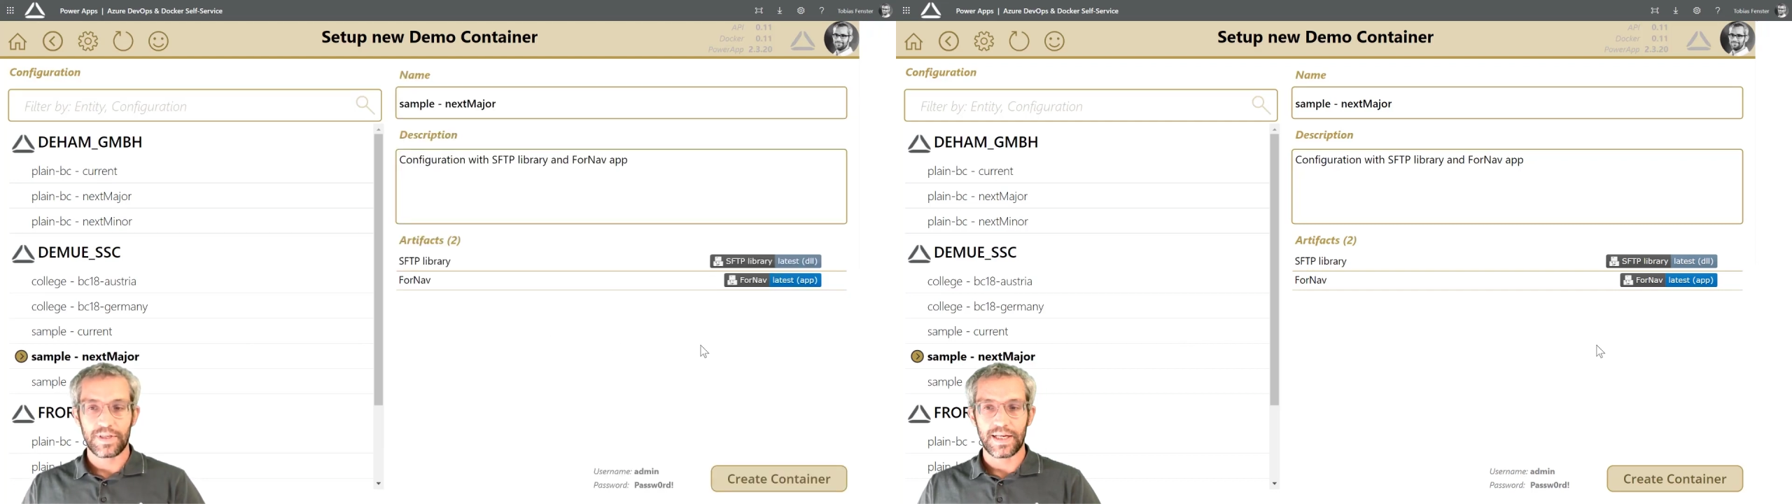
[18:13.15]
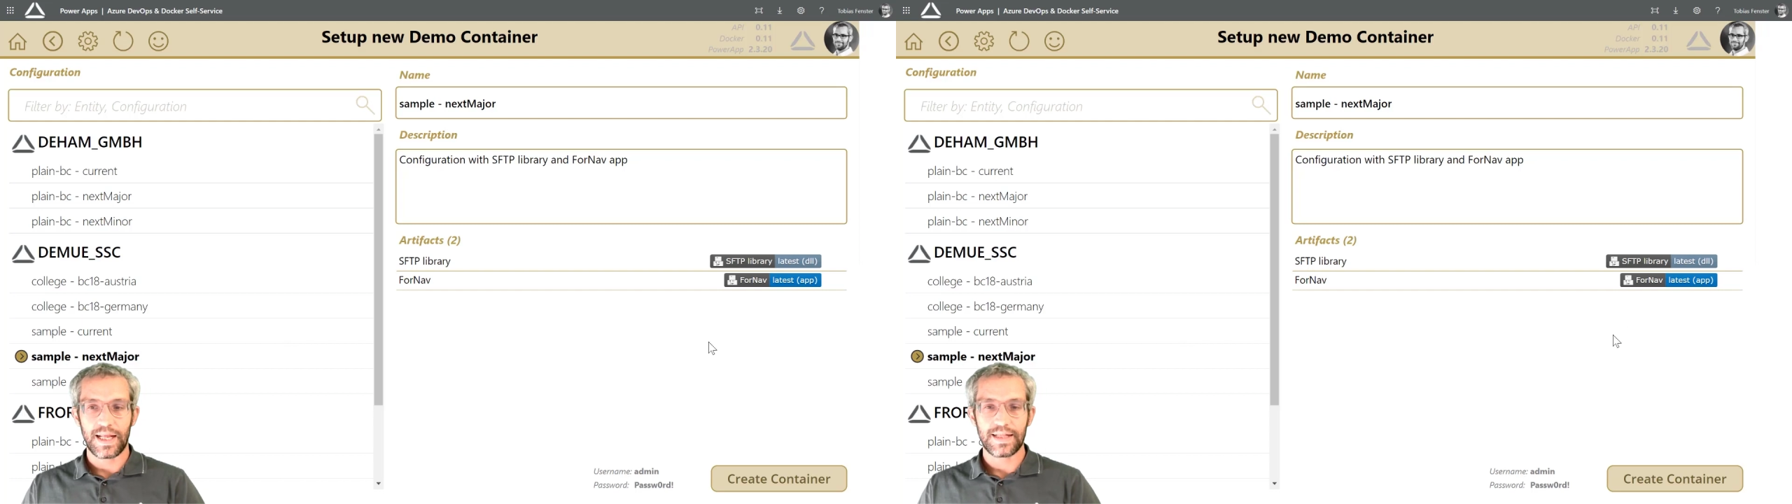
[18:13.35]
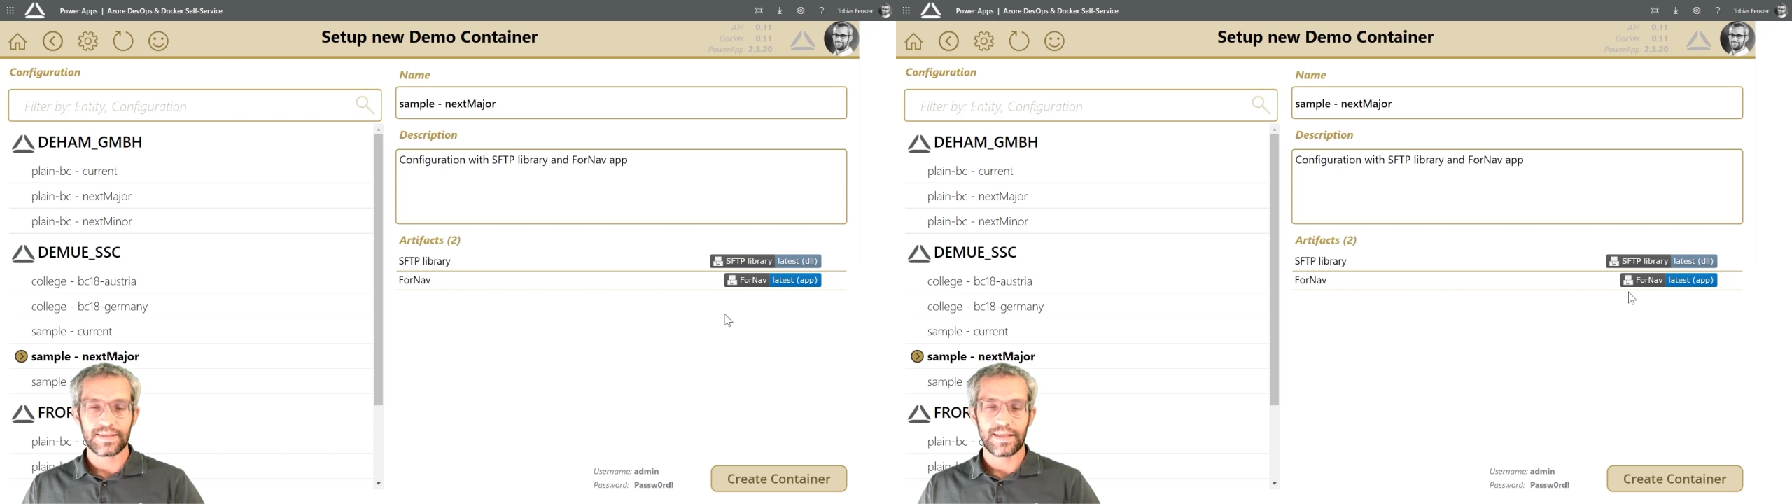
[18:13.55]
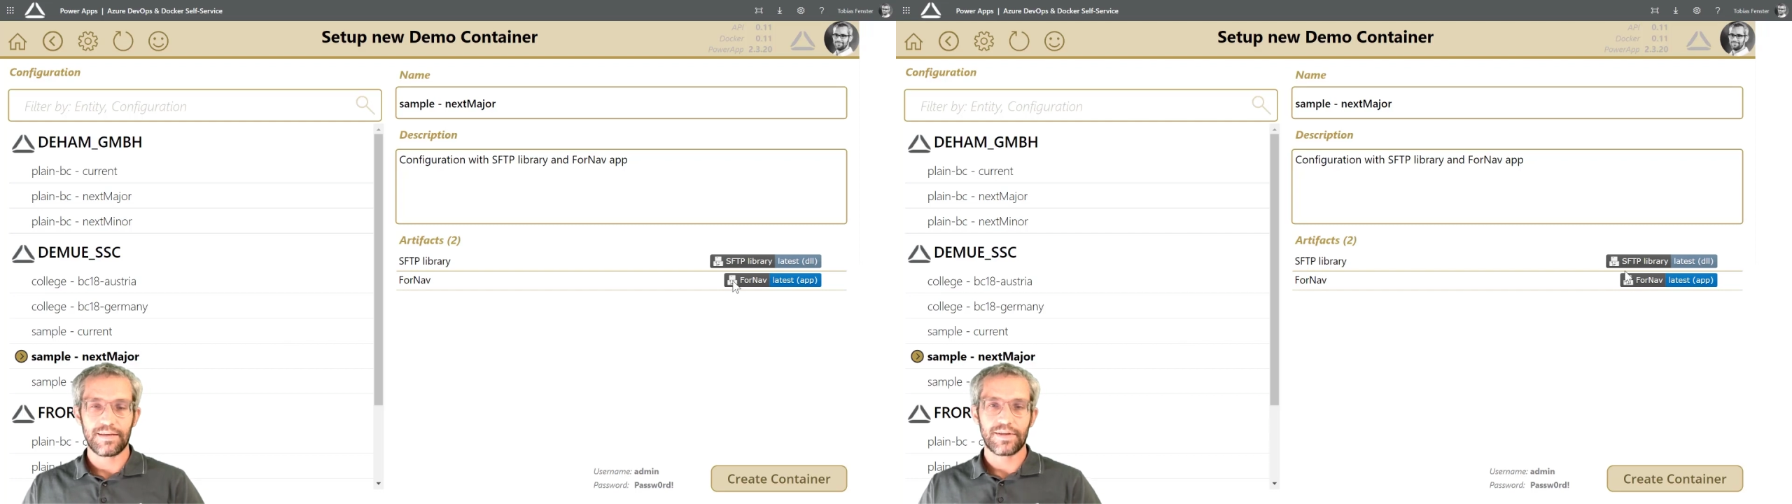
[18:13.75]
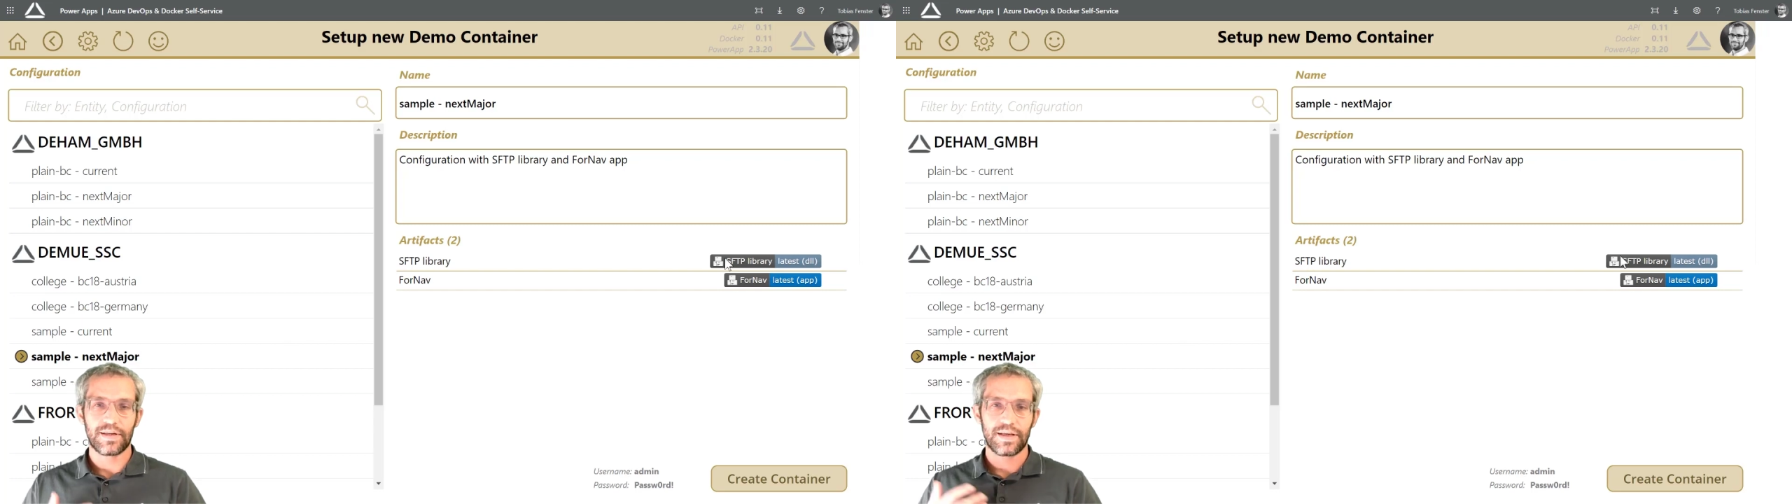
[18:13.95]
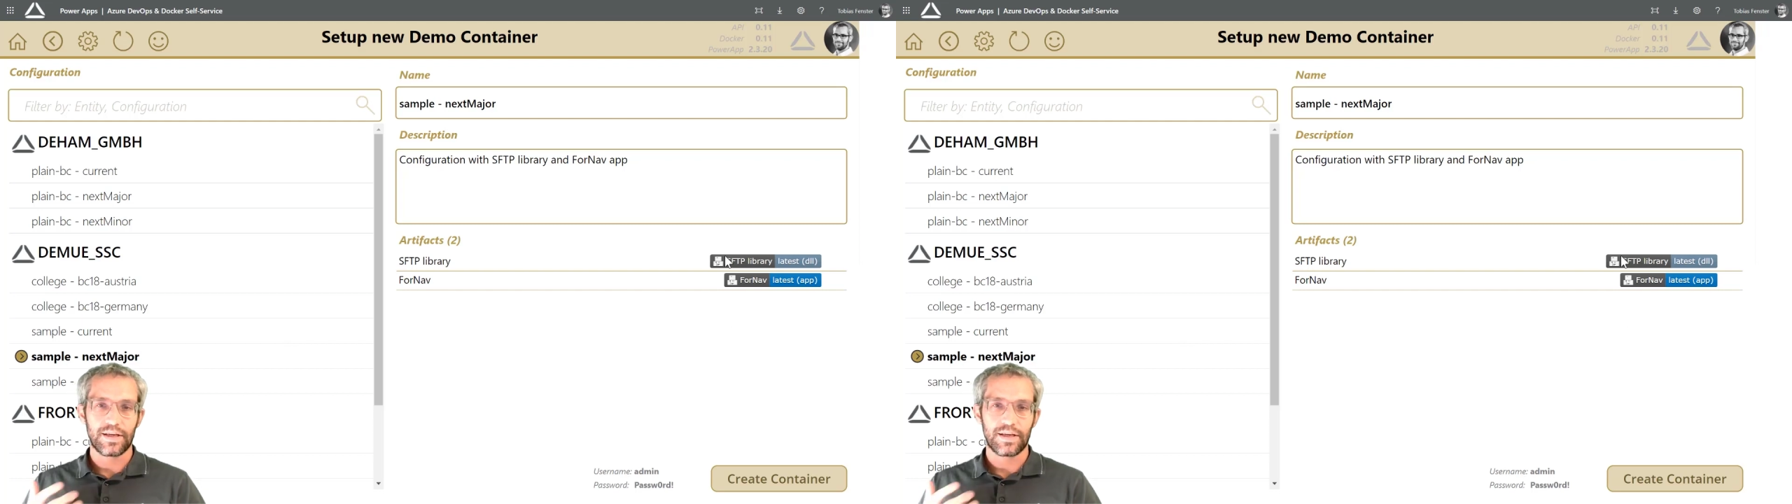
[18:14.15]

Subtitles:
DLLs even.